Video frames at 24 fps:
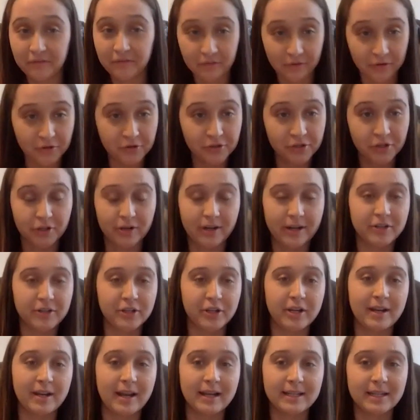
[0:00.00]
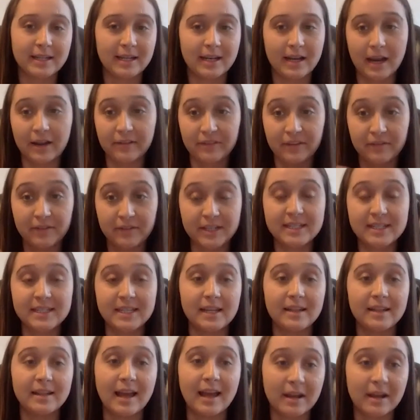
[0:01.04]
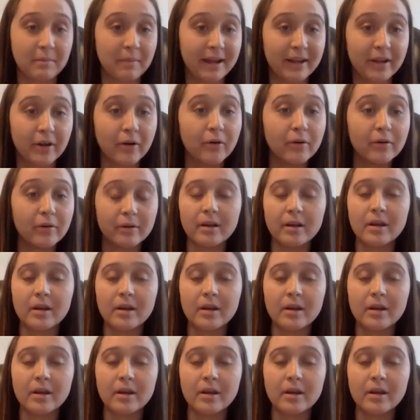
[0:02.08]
for sure interconnected, and I've even seen that in my own